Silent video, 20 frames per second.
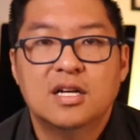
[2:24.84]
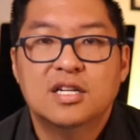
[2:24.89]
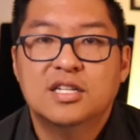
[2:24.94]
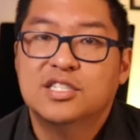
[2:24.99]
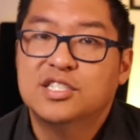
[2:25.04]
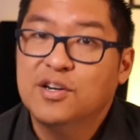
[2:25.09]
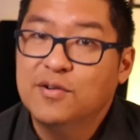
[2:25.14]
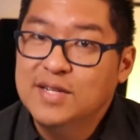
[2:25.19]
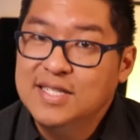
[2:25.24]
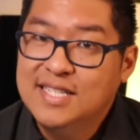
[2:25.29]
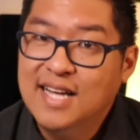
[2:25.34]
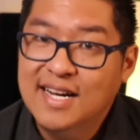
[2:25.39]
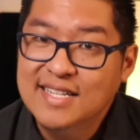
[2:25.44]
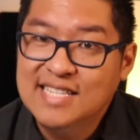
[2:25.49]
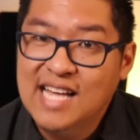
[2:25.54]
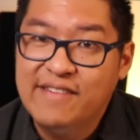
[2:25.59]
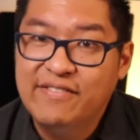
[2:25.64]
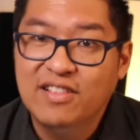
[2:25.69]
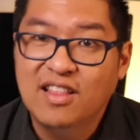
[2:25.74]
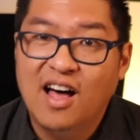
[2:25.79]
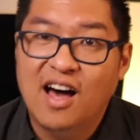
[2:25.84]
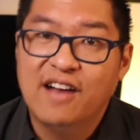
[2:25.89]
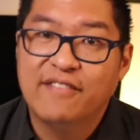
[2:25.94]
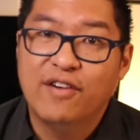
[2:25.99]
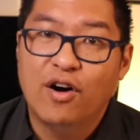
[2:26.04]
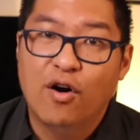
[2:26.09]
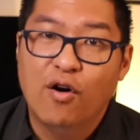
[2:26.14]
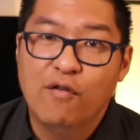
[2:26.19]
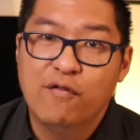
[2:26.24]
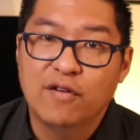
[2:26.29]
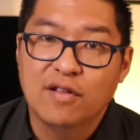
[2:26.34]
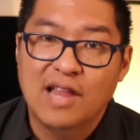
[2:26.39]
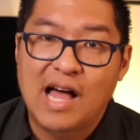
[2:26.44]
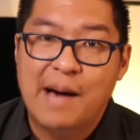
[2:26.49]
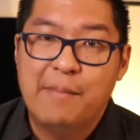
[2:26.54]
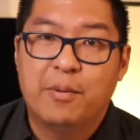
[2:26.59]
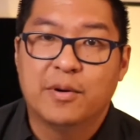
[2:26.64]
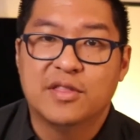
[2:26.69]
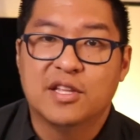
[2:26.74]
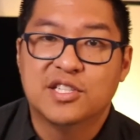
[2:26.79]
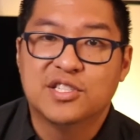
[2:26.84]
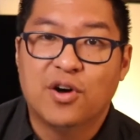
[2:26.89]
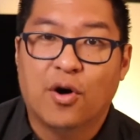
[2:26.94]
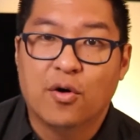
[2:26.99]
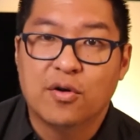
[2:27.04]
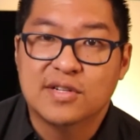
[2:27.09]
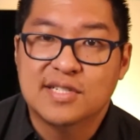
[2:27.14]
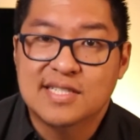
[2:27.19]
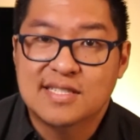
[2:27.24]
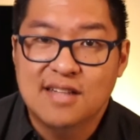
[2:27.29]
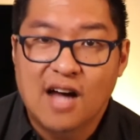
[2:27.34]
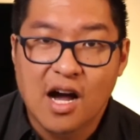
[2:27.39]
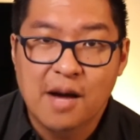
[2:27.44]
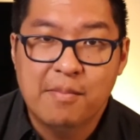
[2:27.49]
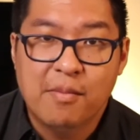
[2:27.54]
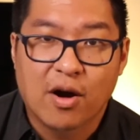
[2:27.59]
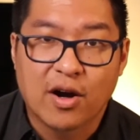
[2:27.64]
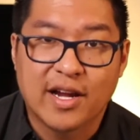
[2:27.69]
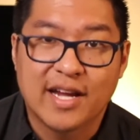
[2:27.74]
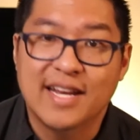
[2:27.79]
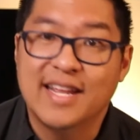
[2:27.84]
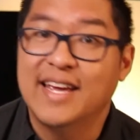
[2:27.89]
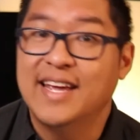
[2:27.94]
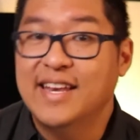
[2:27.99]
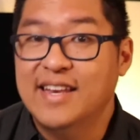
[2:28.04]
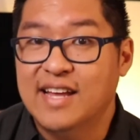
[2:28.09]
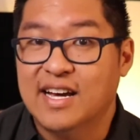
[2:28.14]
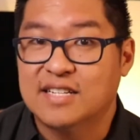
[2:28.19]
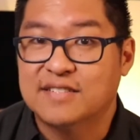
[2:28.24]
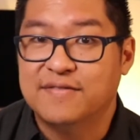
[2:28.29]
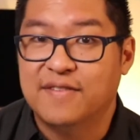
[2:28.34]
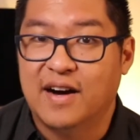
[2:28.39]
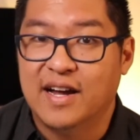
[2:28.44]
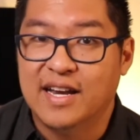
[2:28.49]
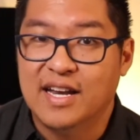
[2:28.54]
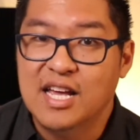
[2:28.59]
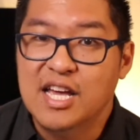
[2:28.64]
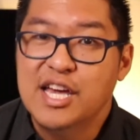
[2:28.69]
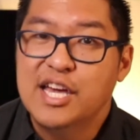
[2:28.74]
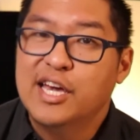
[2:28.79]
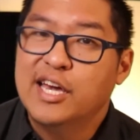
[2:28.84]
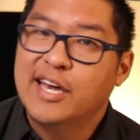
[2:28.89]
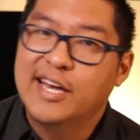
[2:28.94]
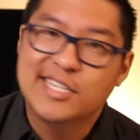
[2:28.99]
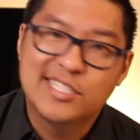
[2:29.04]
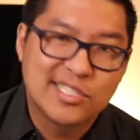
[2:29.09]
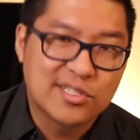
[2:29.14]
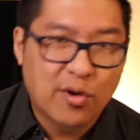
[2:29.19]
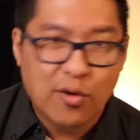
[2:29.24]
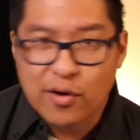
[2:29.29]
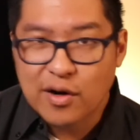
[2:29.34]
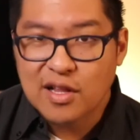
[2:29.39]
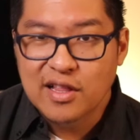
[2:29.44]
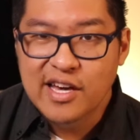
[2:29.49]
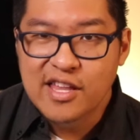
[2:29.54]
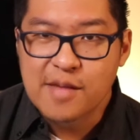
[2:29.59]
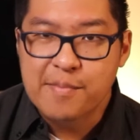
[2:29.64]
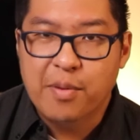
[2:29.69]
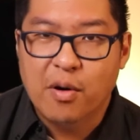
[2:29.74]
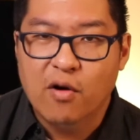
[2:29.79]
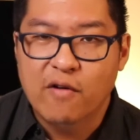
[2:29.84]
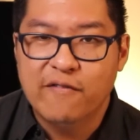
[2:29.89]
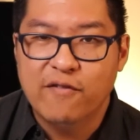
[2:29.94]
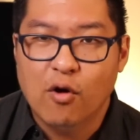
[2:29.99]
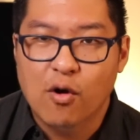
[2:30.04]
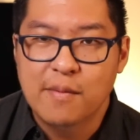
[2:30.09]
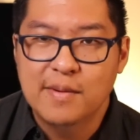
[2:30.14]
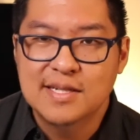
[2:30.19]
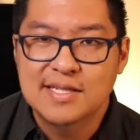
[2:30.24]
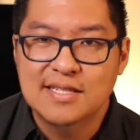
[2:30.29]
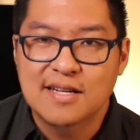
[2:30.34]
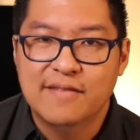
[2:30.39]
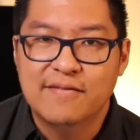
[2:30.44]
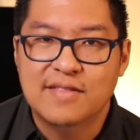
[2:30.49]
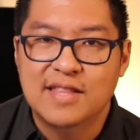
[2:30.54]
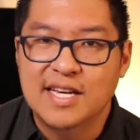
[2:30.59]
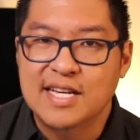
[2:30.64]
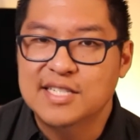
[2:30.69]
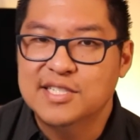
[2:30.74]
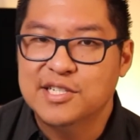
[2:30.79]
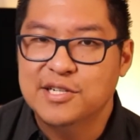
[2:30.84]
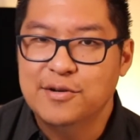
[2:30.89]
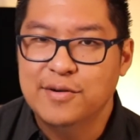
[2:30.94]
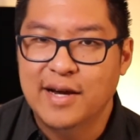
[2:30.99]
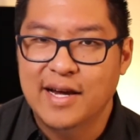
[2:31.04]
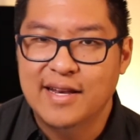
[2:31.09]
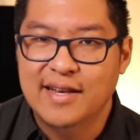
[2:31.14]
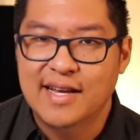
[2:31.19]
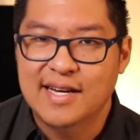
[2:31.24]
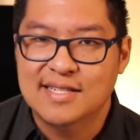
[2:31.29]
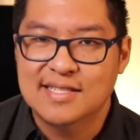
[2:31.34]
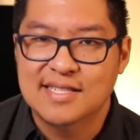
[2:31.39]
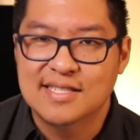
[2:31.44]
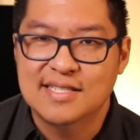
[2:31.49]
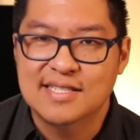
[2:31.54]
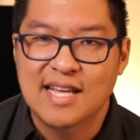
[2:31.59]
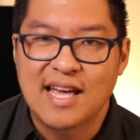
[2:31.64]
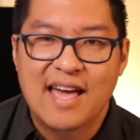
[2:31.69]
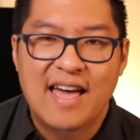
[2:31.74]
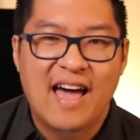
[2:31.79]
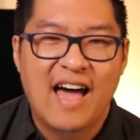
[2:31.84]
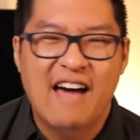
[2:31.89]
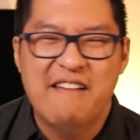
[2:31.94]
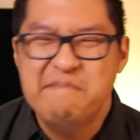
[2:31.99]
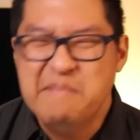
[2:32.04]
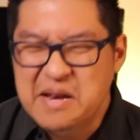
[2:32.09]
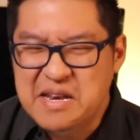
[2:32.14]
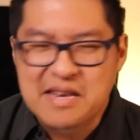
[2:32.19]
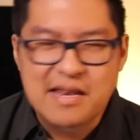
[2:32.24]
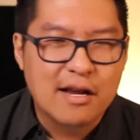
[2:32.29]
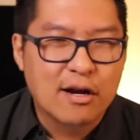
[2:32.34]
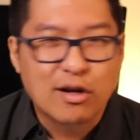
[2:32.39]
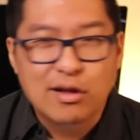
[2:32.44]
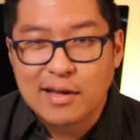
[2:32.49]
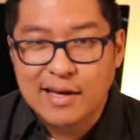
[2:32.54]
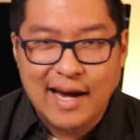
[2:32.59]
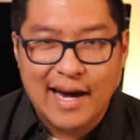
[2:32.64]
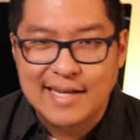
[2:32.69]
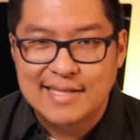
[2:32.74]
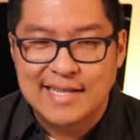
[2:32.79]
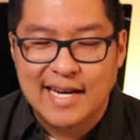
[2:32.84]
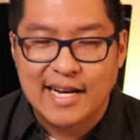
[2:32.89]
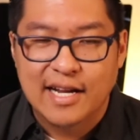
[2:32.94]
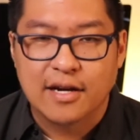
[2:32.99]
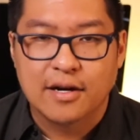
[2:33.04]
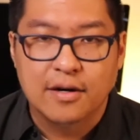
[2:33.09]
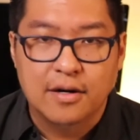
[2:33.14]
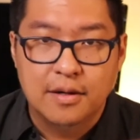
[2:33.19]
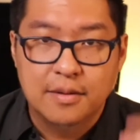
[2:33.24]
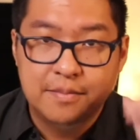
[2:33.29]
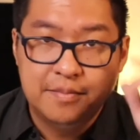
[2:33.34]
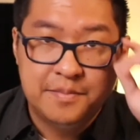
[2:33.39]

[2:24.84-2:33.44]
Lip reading: So it does have a lot of overlap with the total stock market index fund. Historically, the performance of these two indexes have been nearly identical.